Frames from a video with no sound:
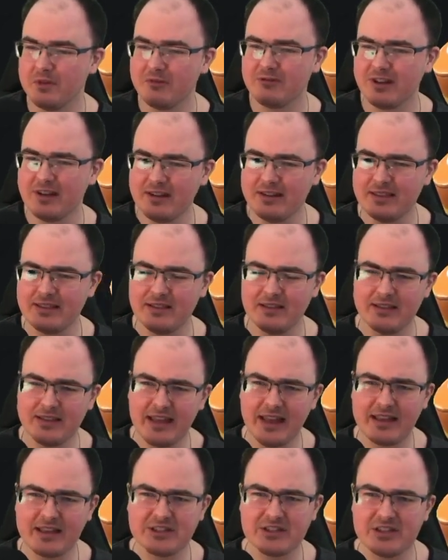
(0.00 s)
and
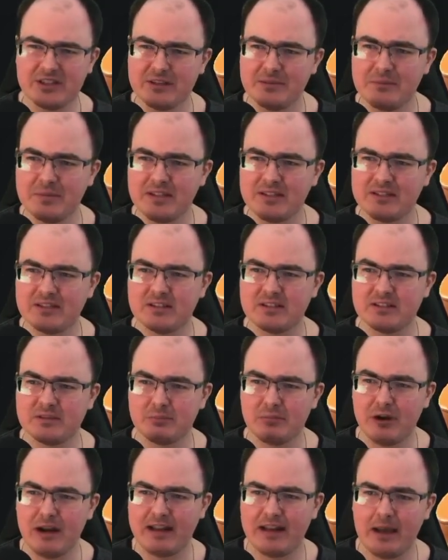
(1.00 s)
get the turn meter to
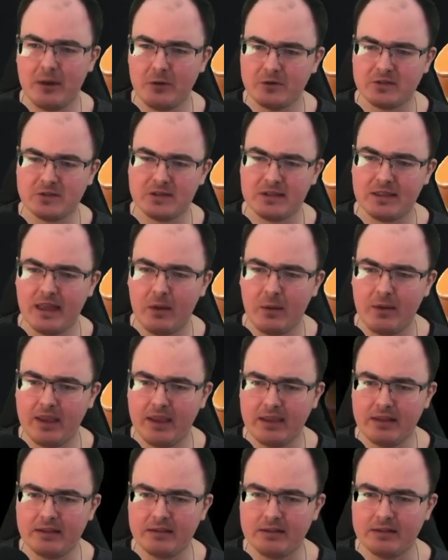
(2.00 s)
spread out so that
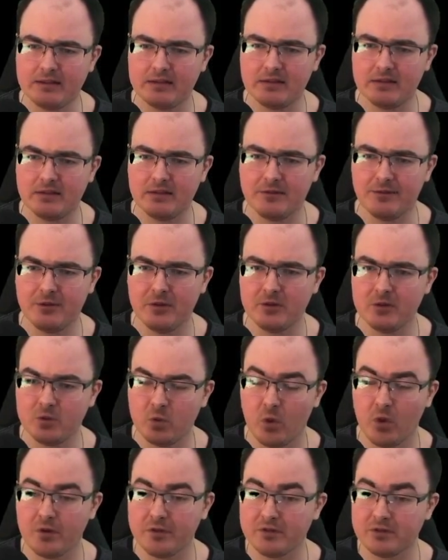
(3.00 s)
he's the first
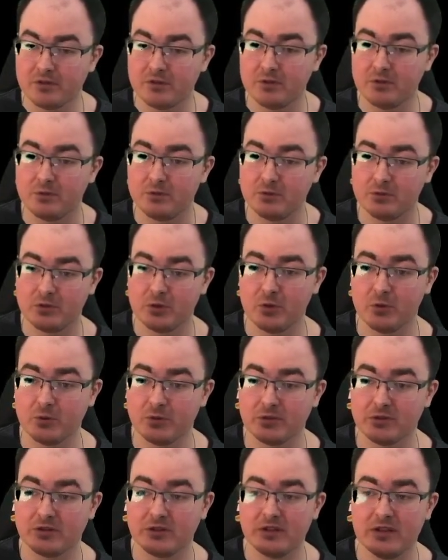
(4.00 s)
one to
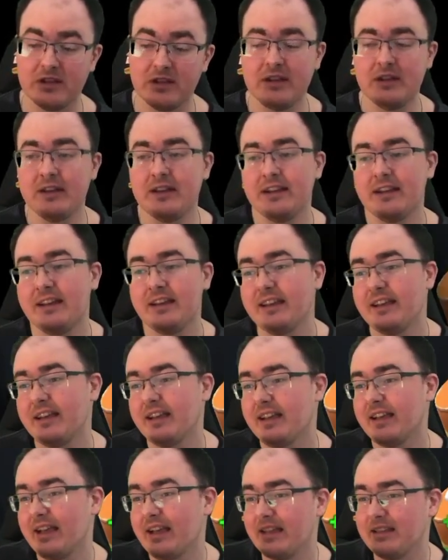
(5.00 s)
taunt.
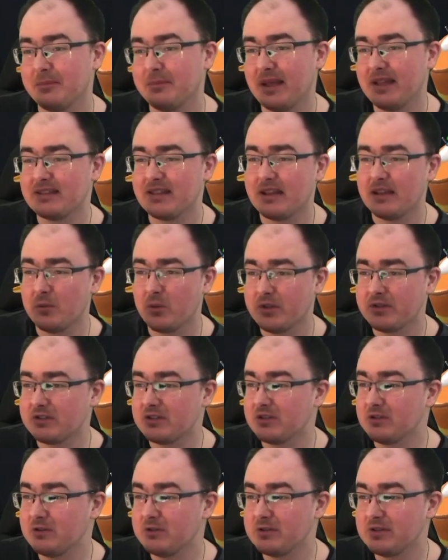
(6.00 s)
It depends how you want
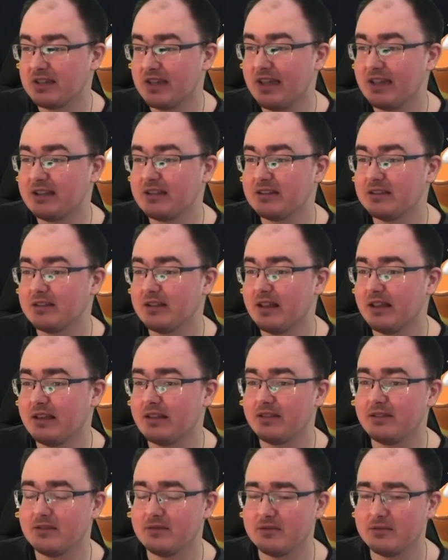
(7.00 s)
to use Kanan.
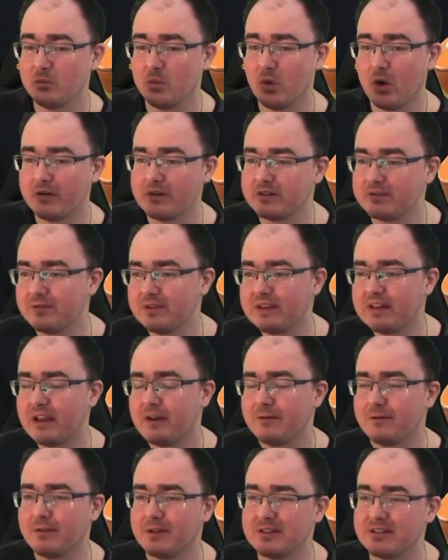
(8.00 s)
In Warrior's video,
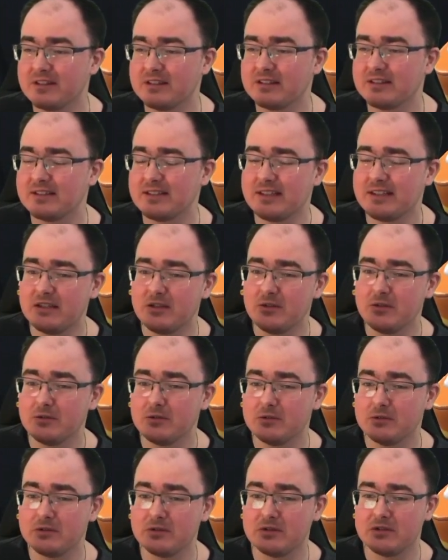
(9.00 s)
for instance, he
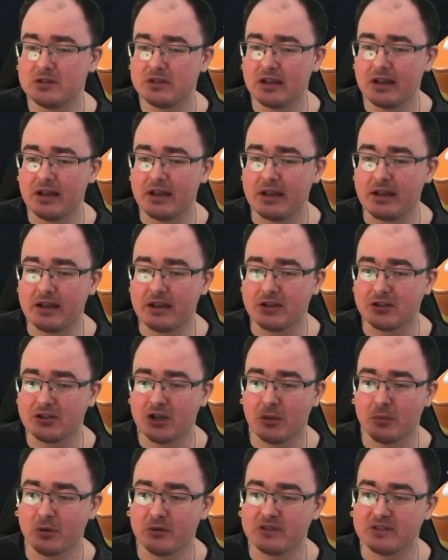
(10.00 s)
used
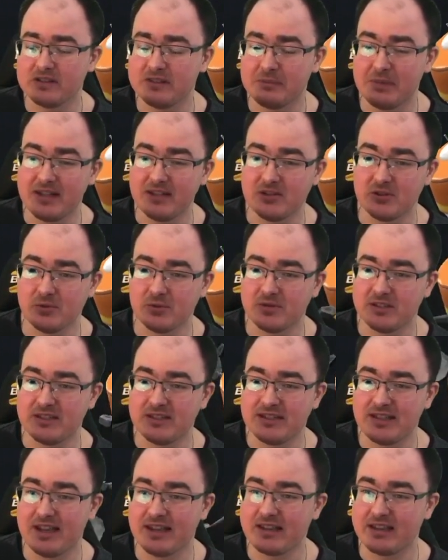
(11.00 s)
Chopper as his main taunting
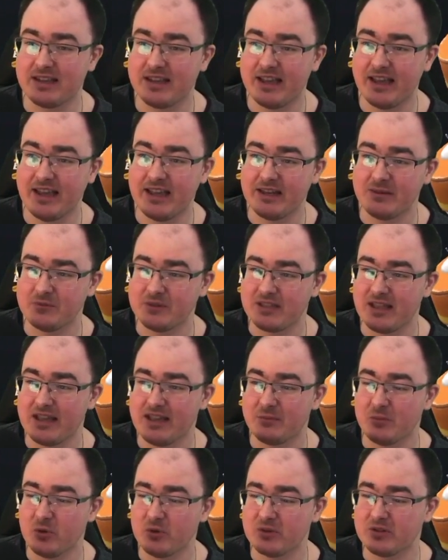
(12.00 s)
tank and Kanan's there
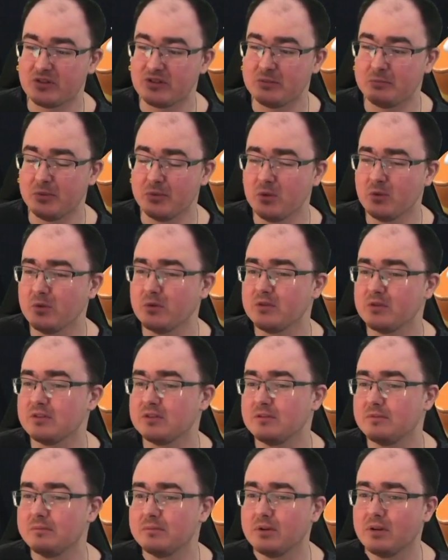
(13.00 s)
more to
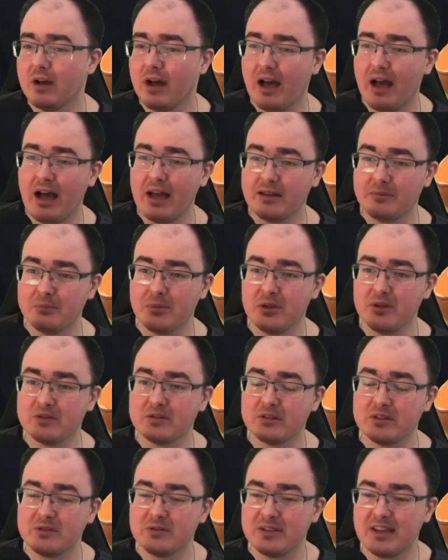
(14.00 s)
support, but I'd
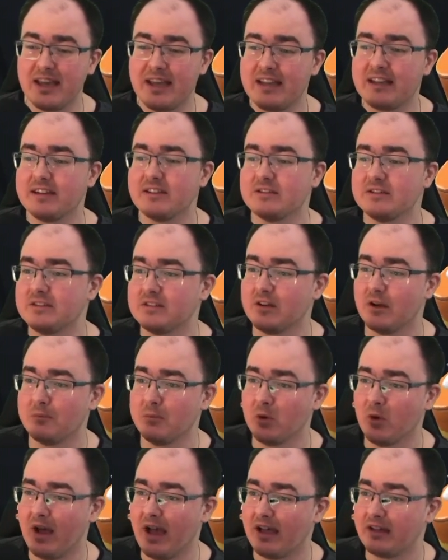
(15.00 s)
personally use Kanan because he's got
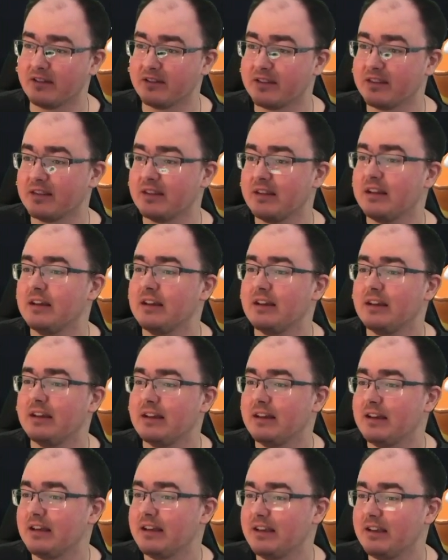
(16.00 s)
more health.
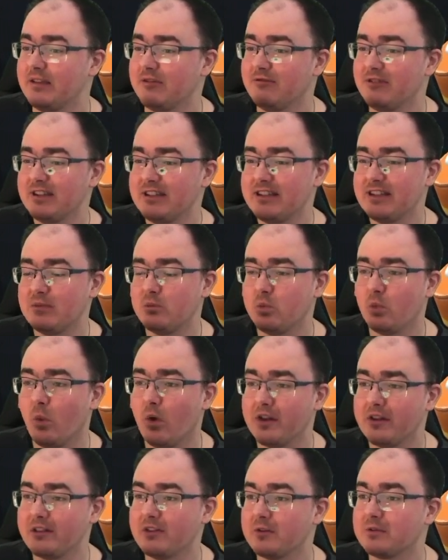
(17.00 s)
You really need
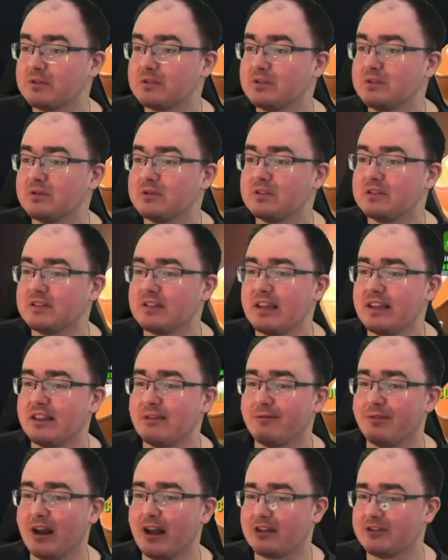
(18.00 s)
one of those two to take the
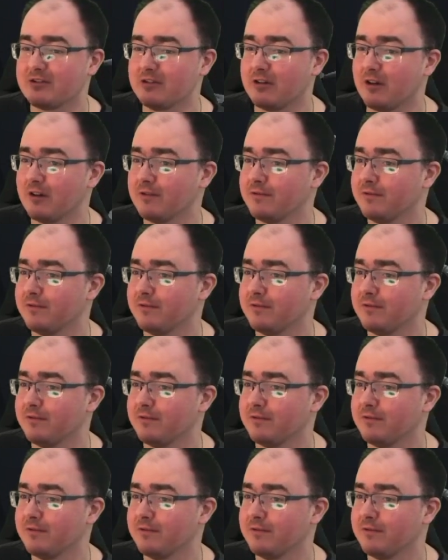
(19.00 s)
Fracture off